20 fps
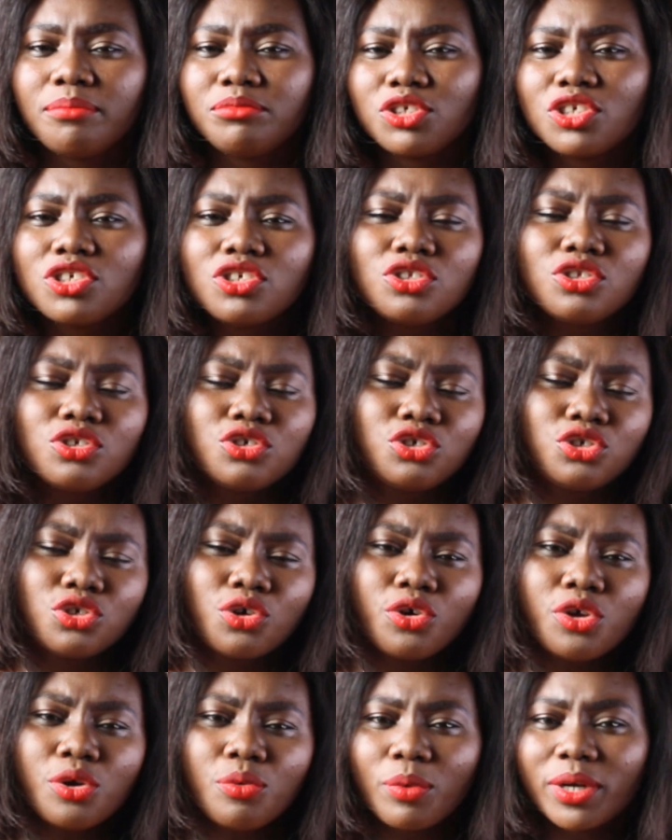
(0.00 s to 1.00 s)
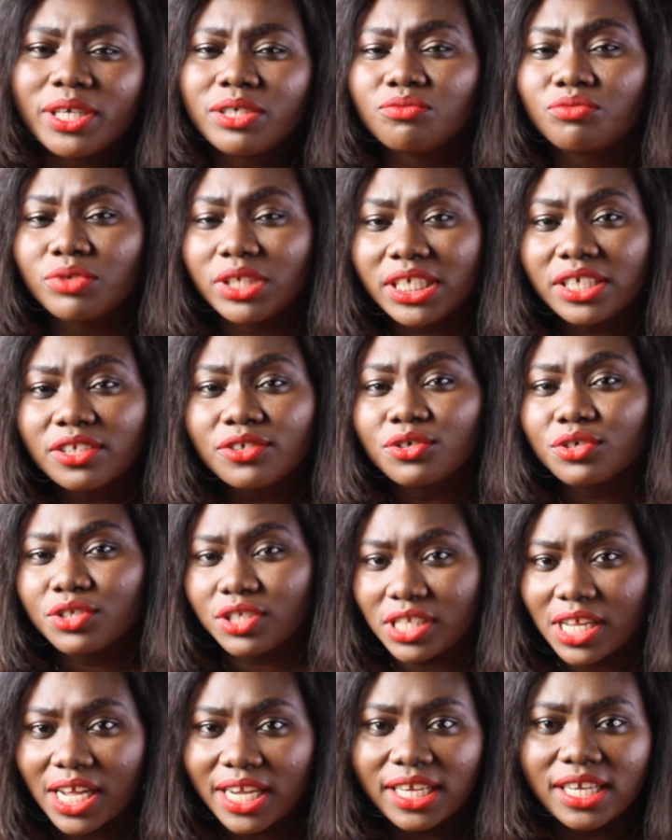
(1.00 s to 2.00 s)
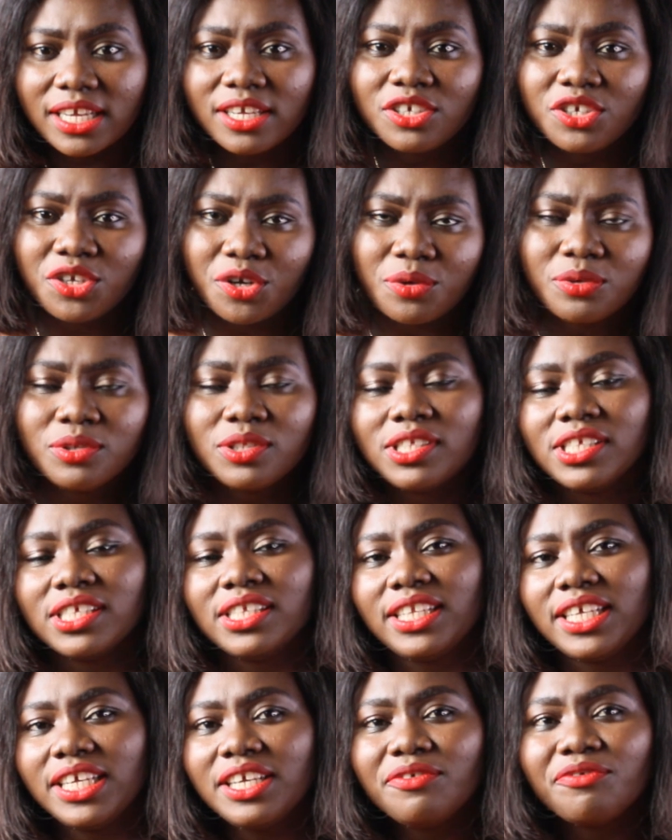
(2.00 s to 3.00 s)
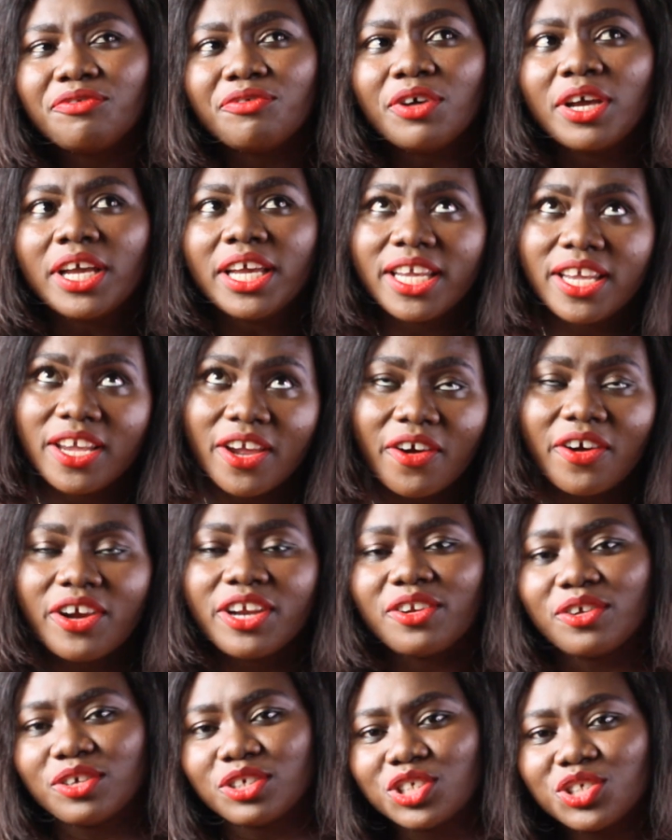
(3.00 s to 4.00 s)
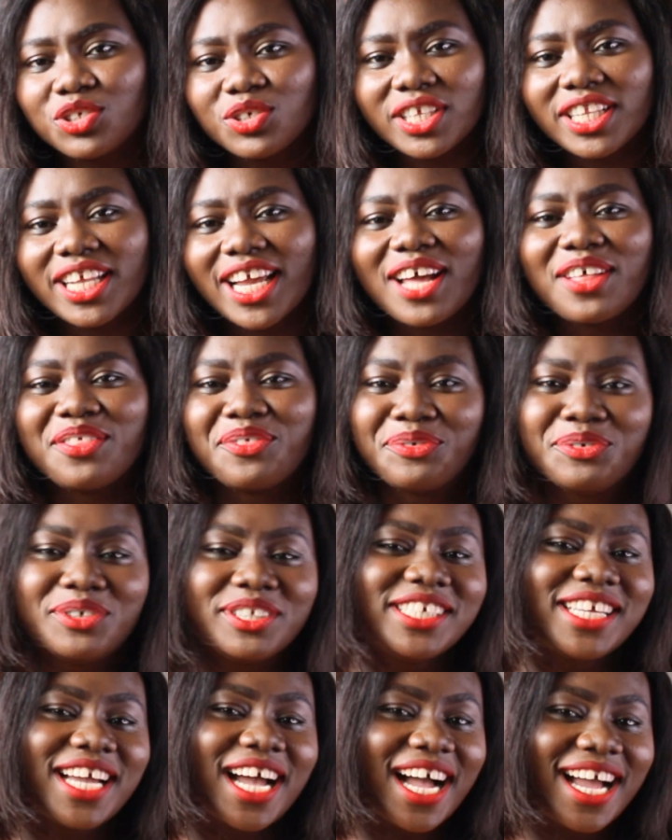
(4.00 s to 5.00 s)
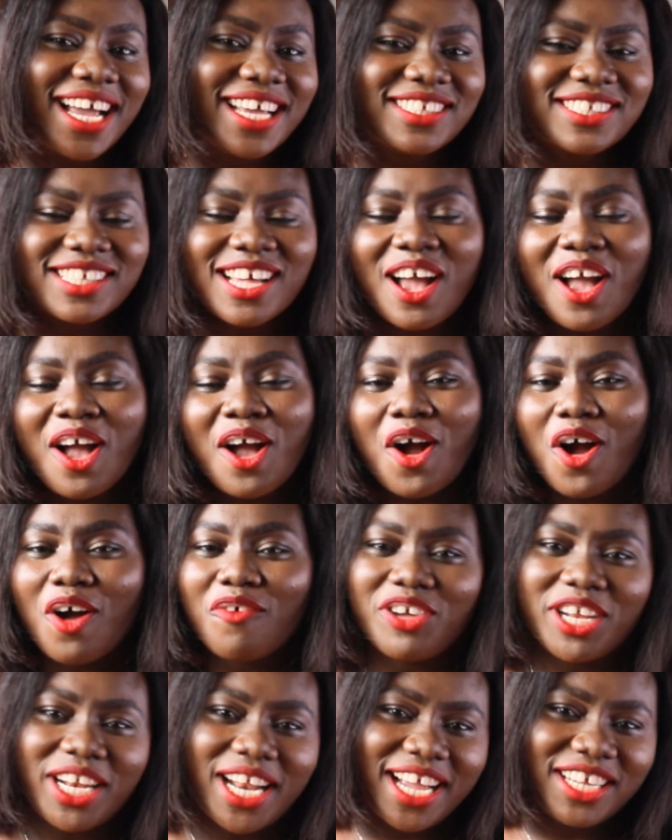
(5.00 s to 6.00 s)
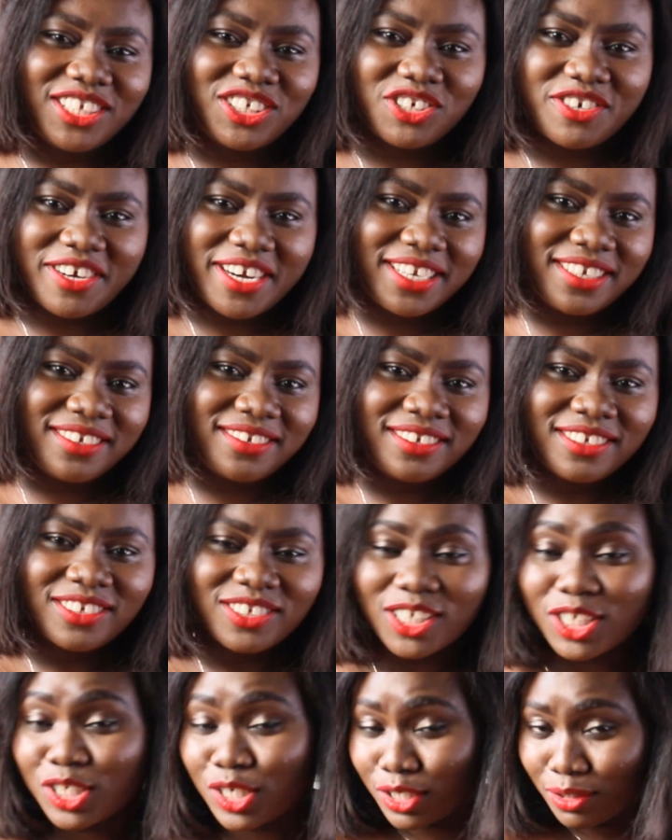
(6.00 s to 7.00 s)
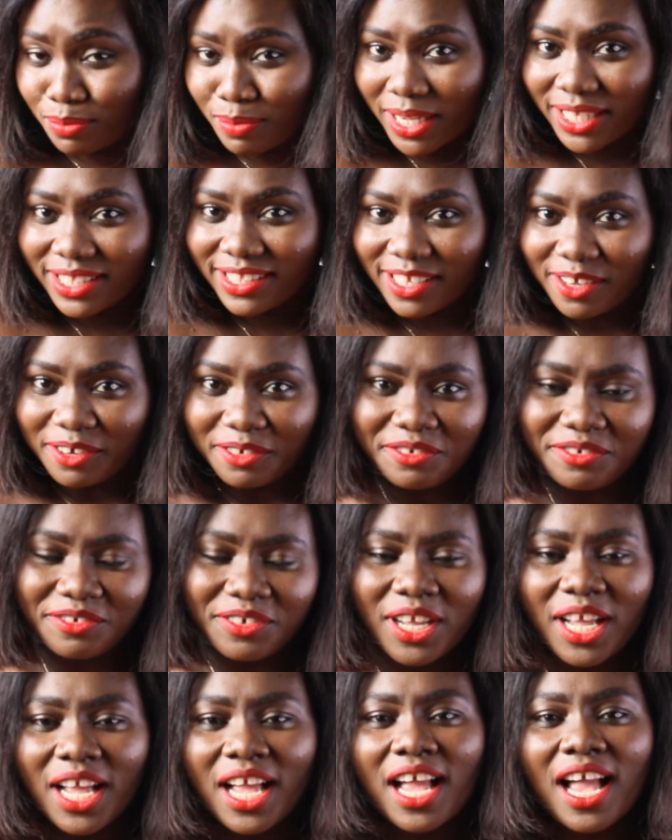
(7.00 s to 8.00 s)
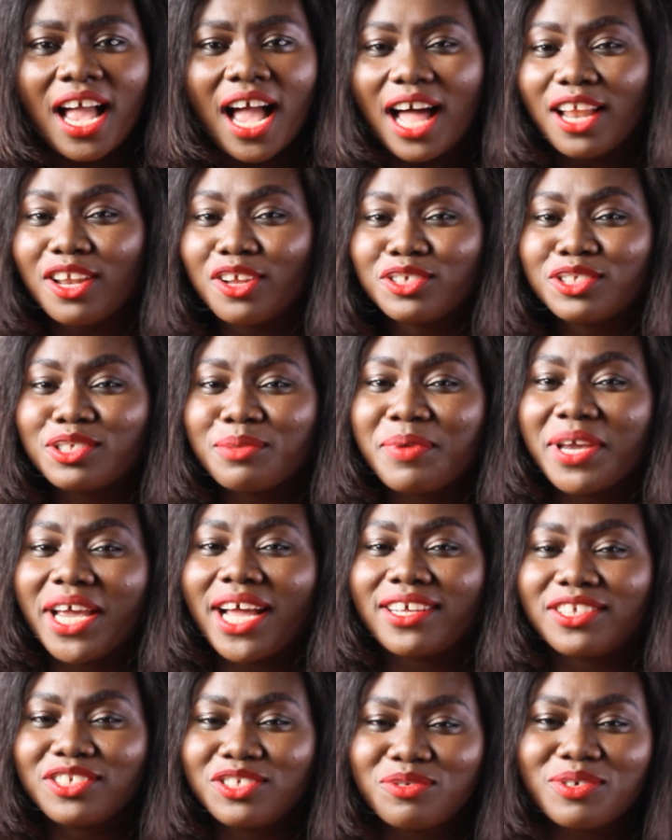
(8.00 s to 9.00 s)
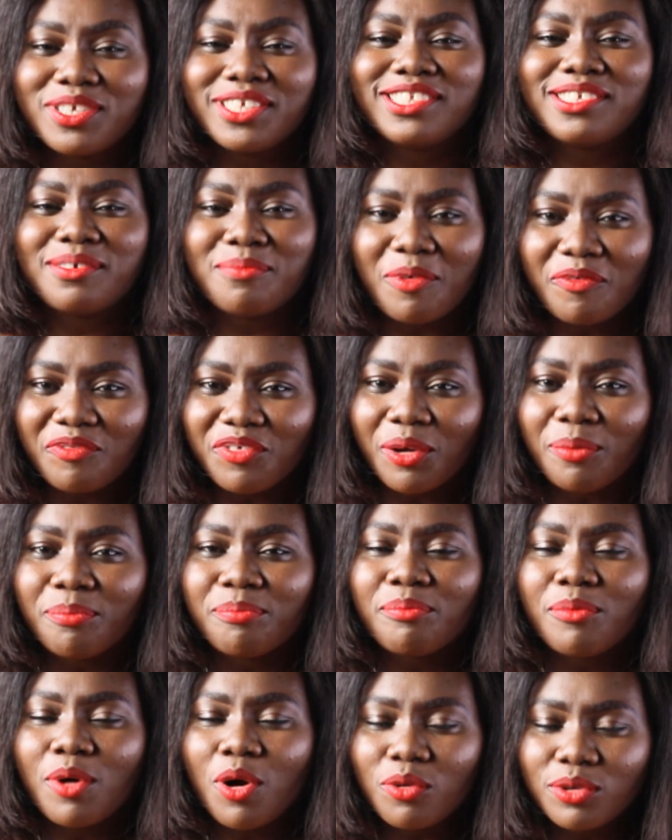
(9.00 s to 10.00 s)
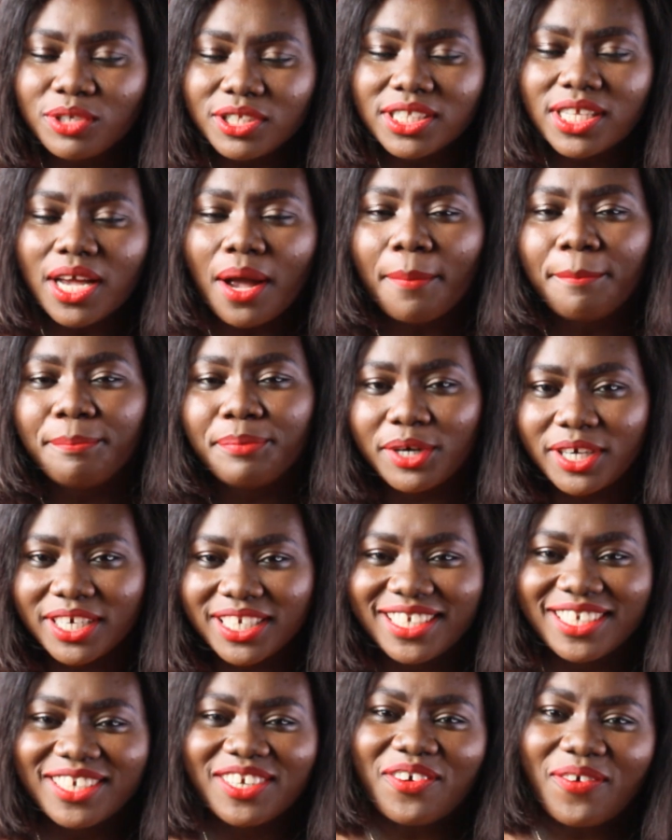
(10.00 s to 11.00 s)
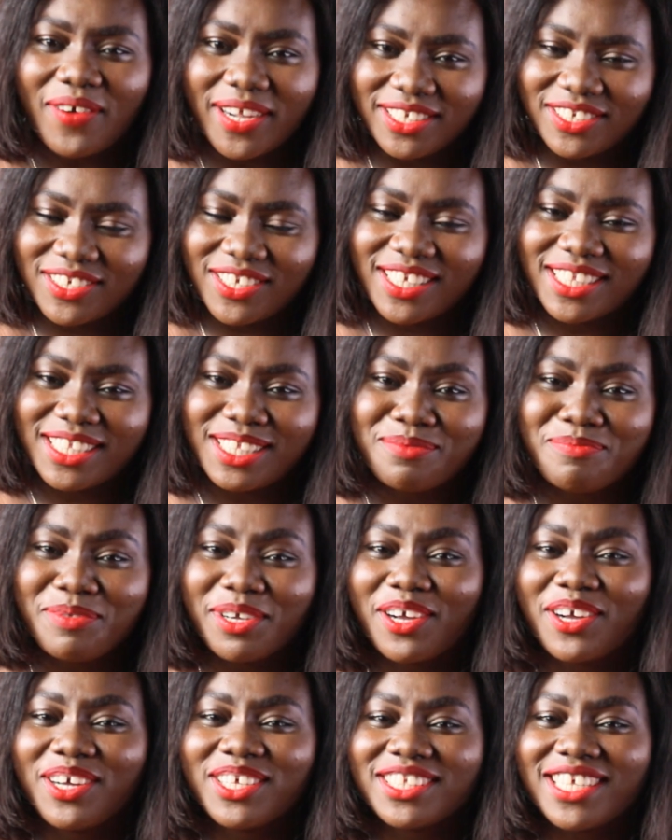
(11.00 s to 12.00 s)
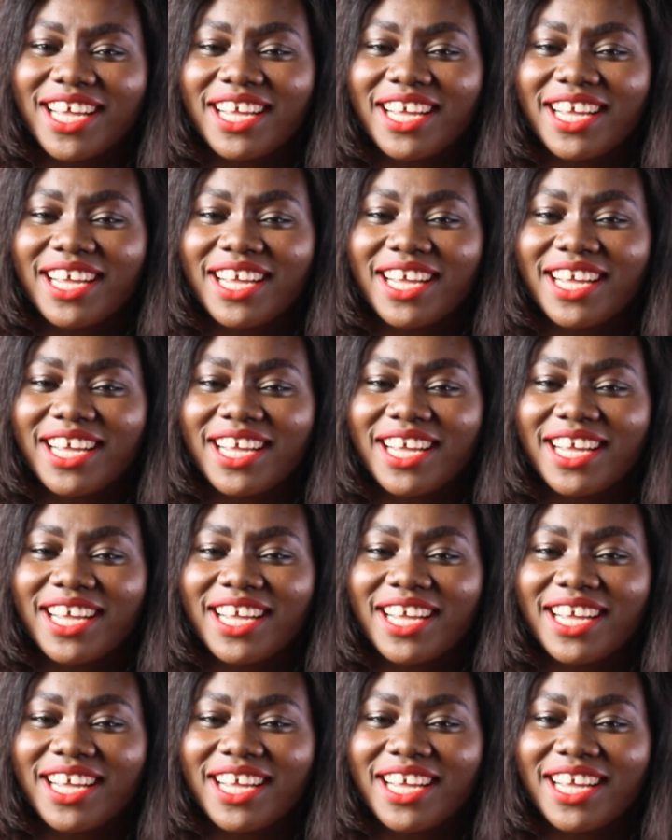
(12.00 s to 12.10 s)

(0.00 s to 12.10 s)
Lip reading: just to show you what it really looks like, you know, to live here in Australia through the eyes of a Nigerian such as myself. I'll also be answering some of your most burning questions, because